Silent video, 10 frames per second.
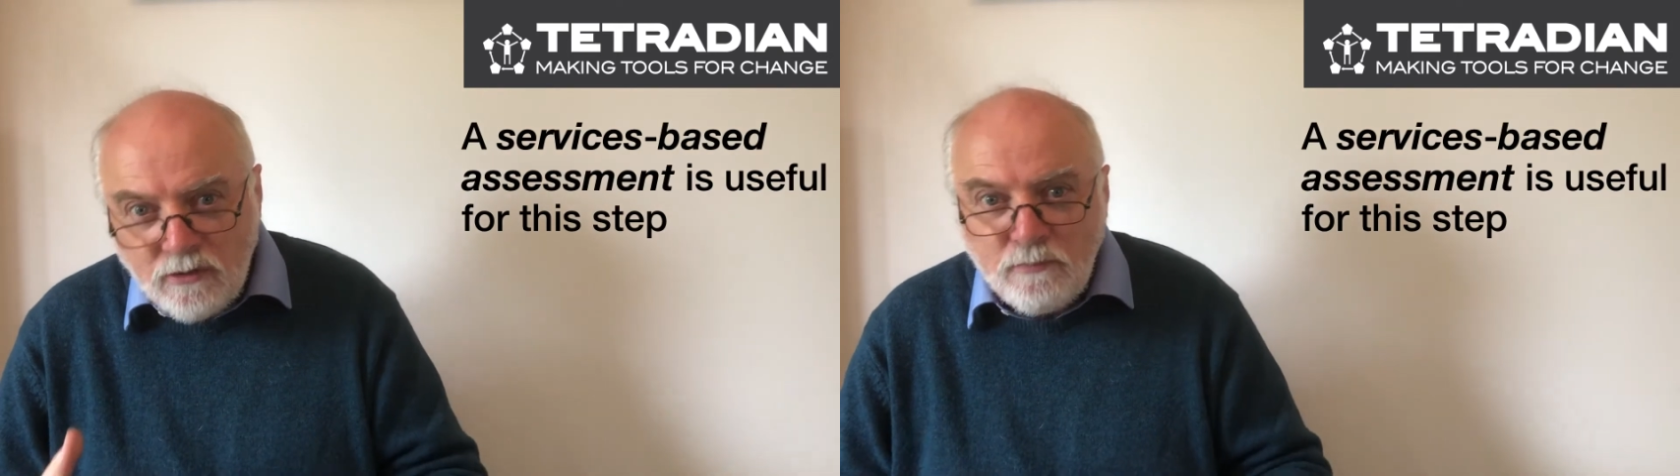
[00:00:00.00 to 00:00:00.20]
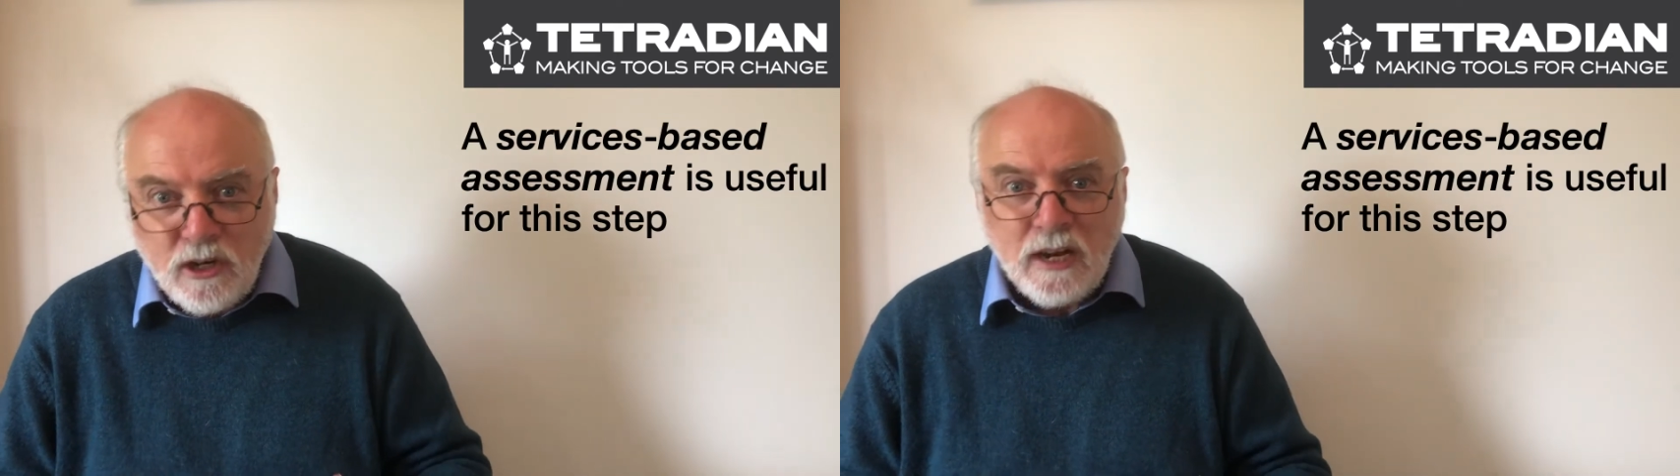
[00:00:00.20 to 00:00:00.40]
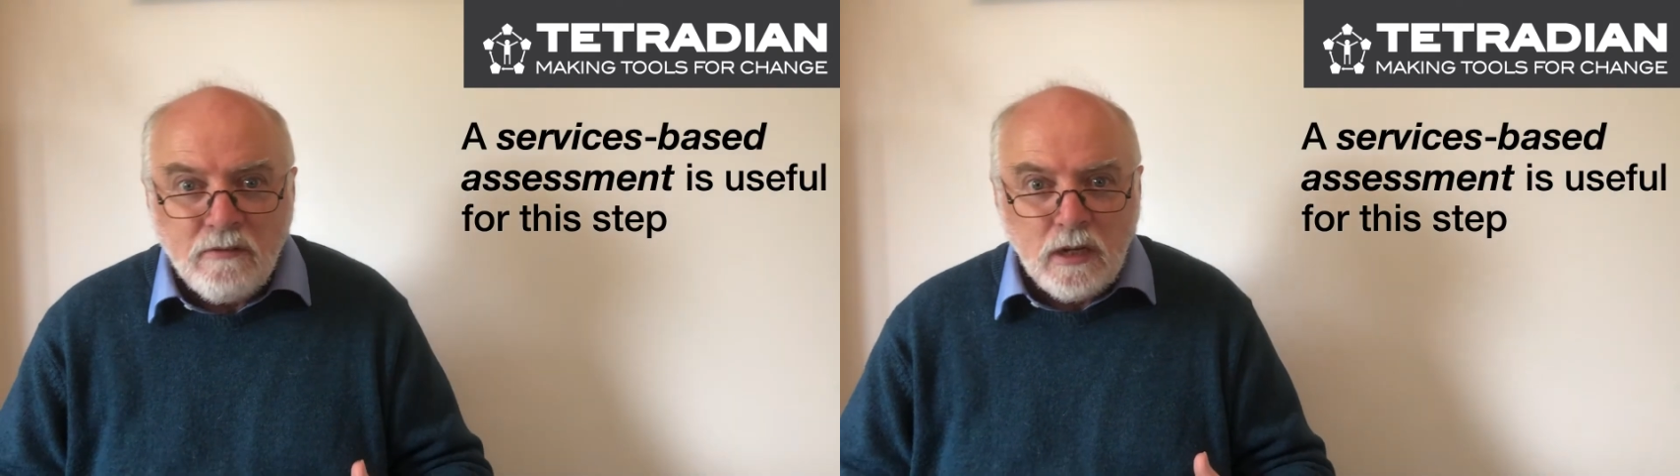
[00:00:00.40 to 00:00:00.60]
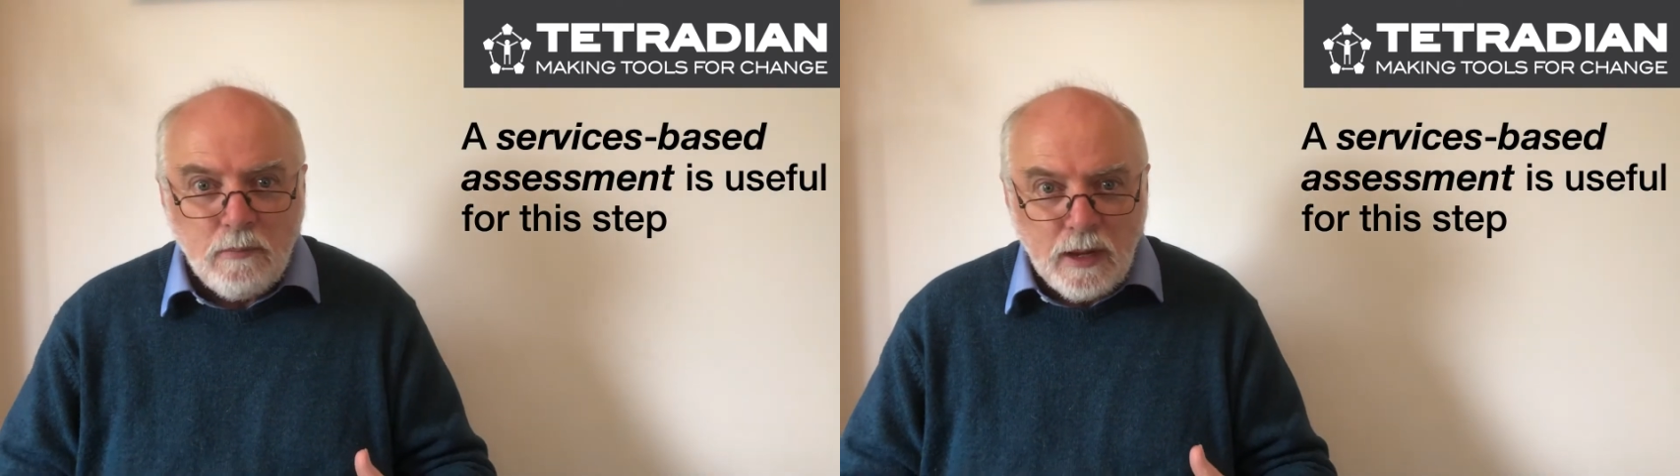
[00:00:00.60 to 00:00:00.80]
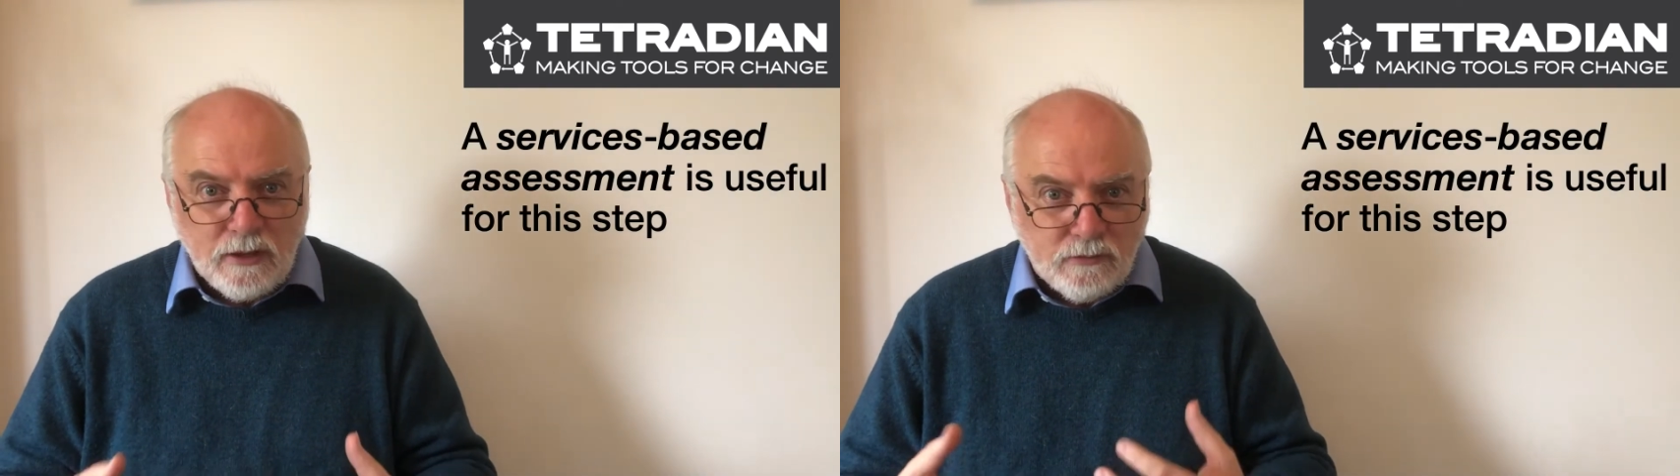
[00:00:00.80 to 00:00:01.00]
generally
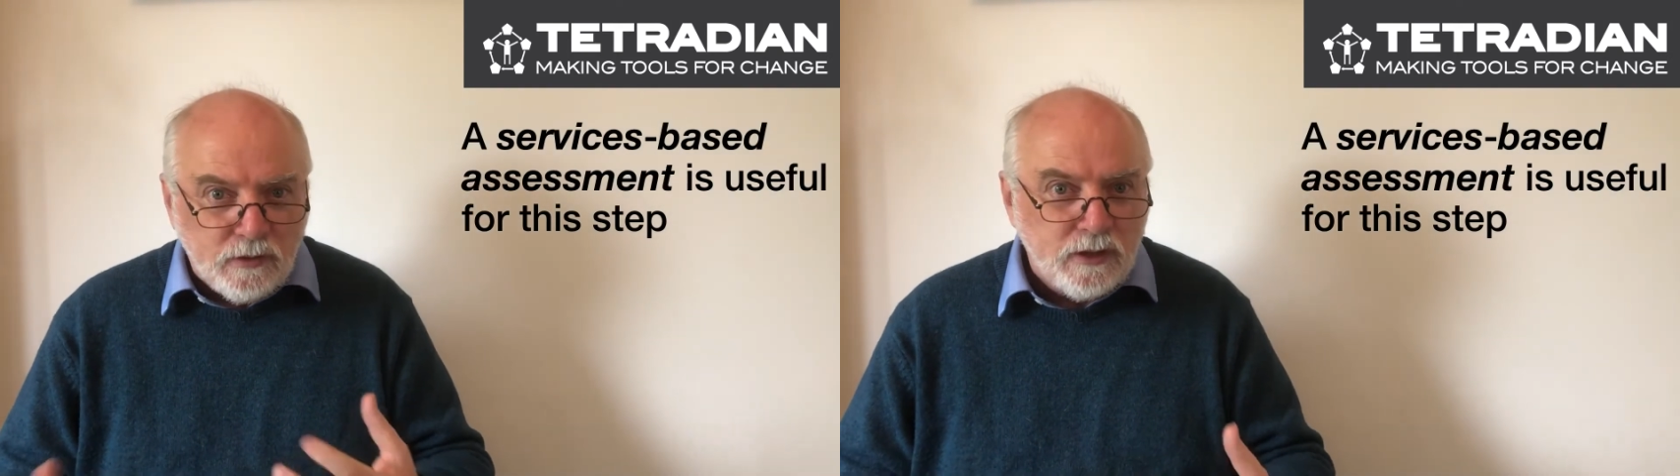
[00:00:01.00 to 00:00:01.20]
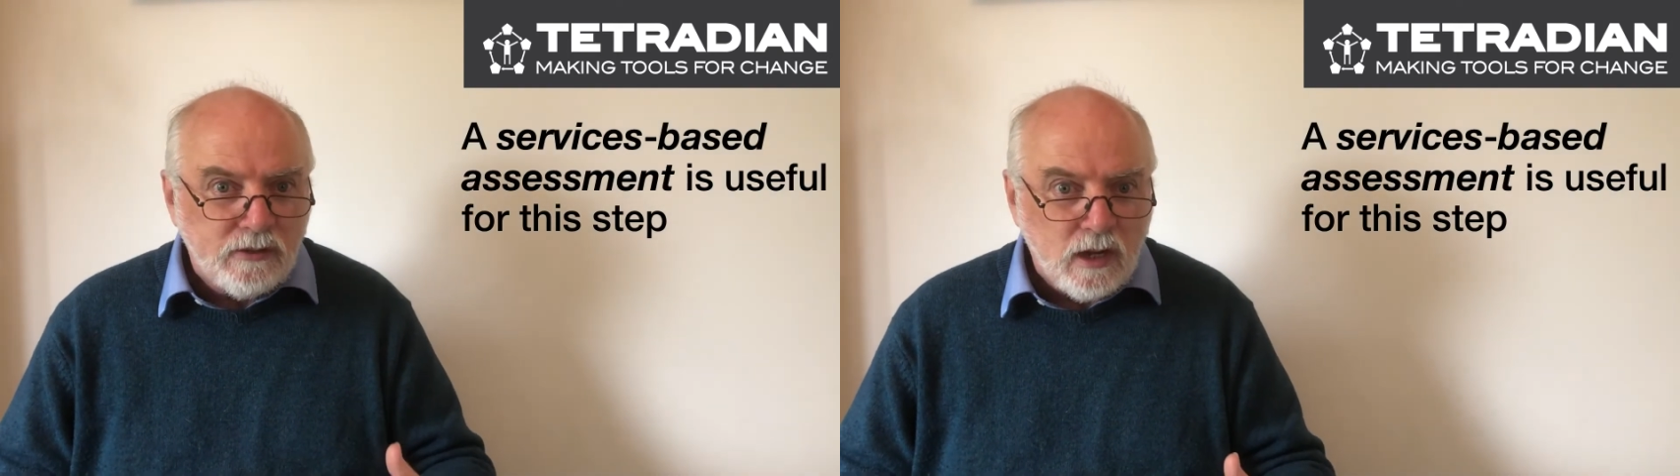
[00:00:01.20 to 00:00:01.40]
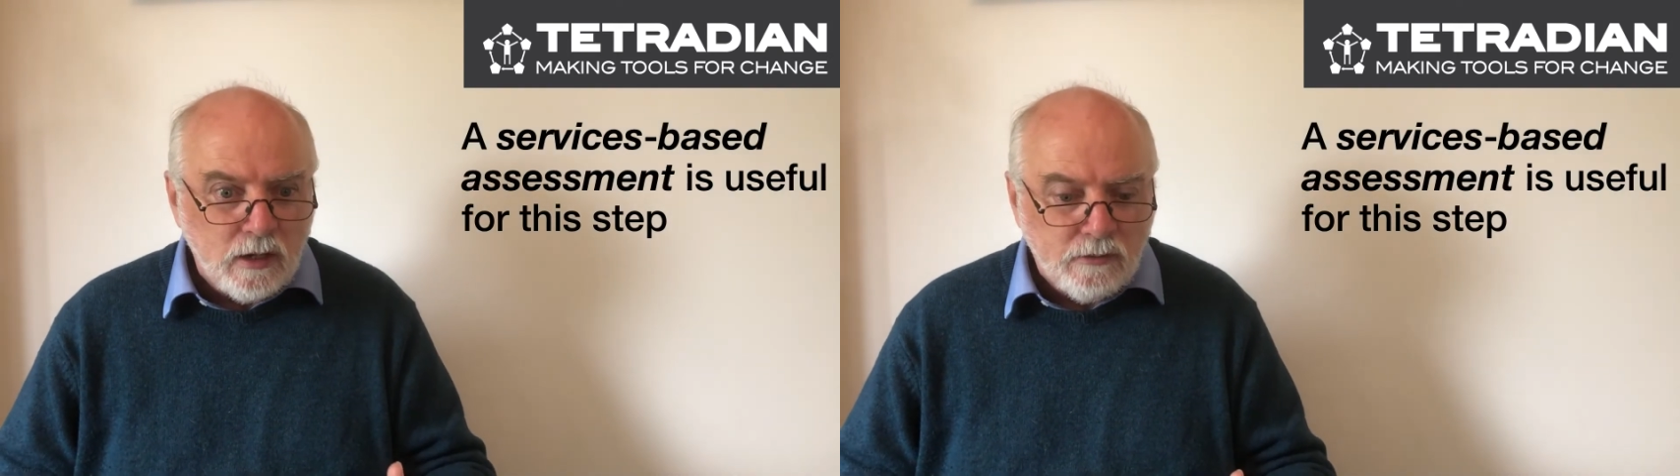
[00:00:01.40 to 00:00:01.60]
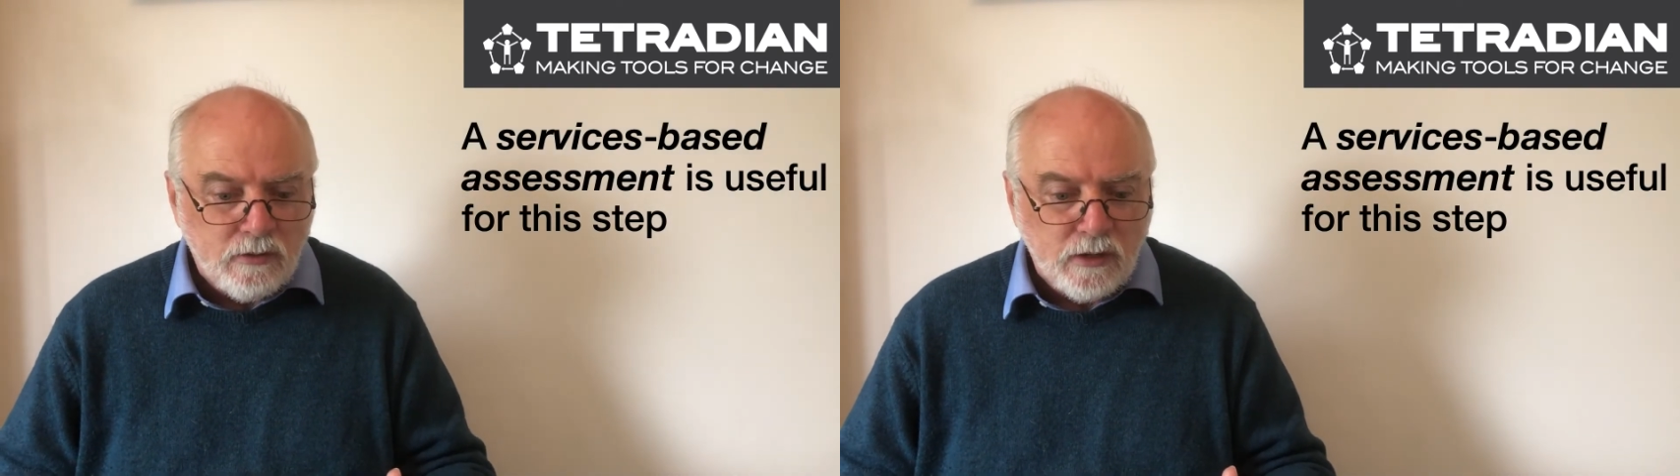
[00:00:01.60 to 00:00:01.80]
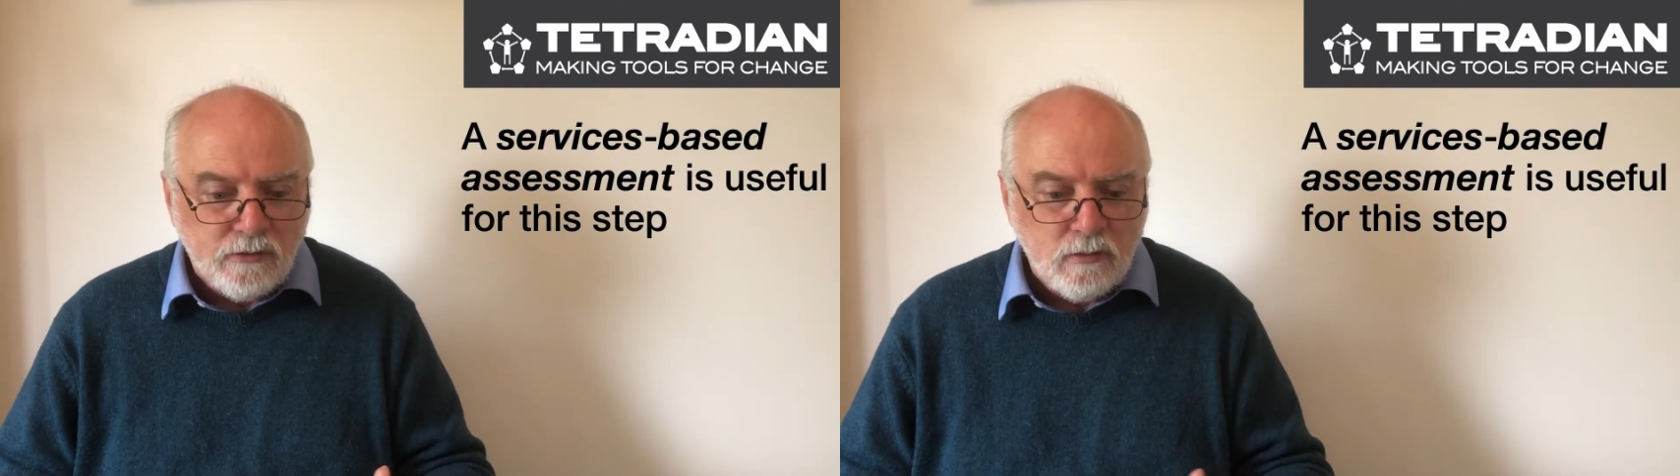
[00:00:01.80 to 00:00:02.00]
best for this kind of
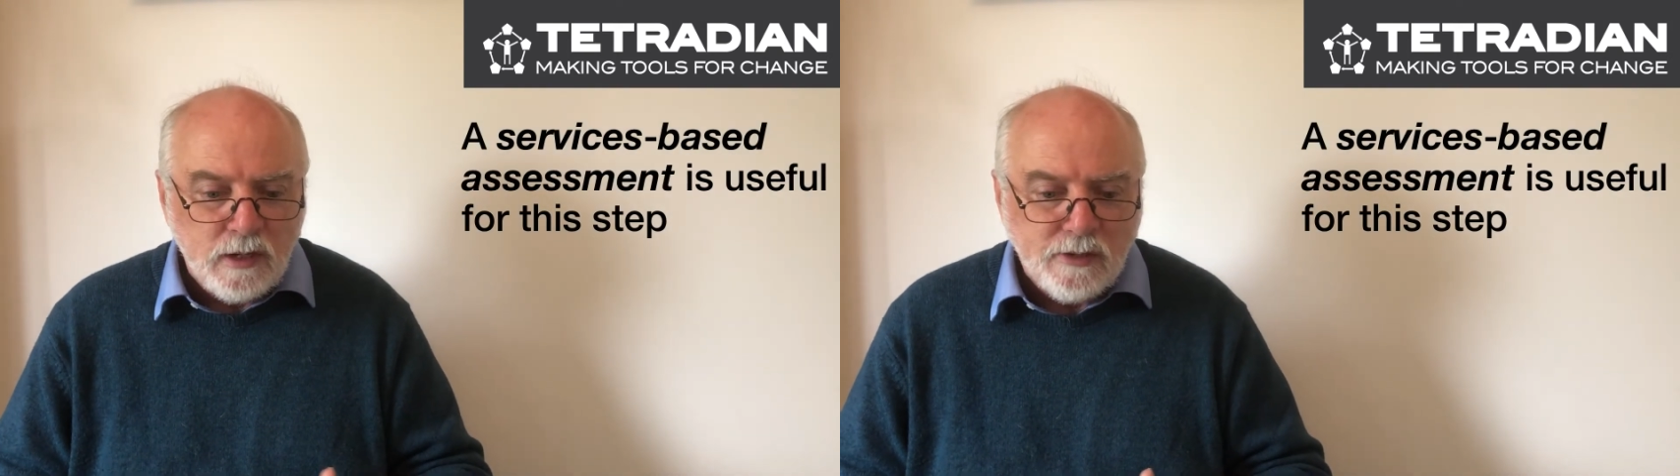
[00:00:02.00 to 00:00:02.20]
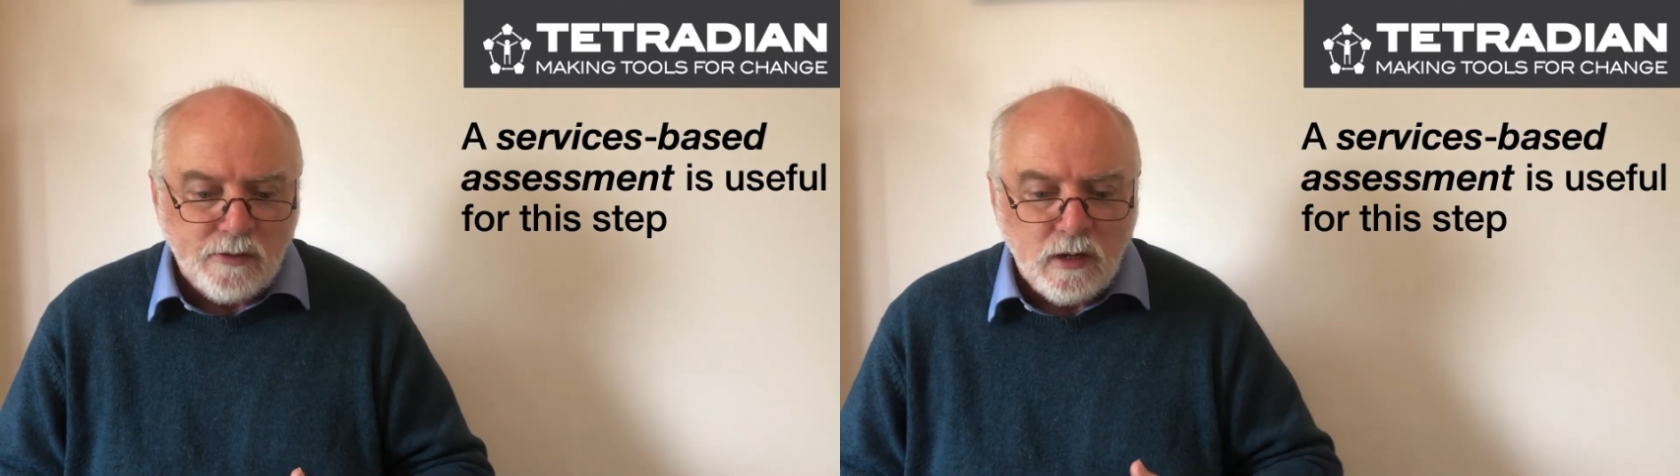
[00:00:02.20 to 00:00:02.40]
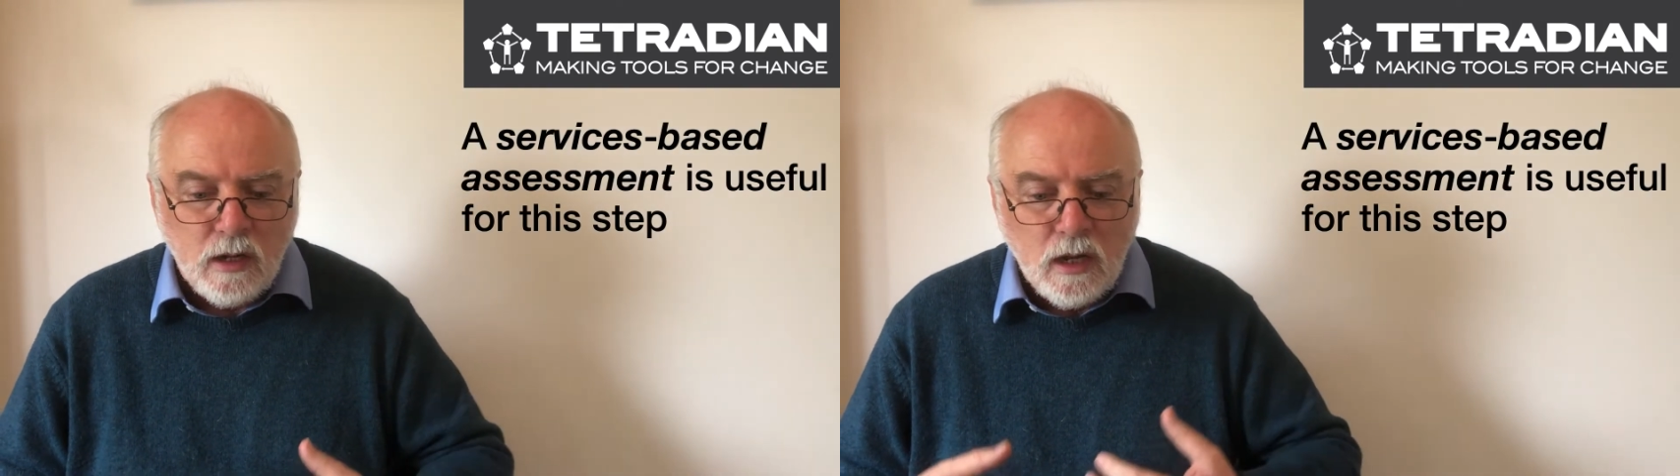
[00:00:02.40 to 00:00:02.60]
transformation.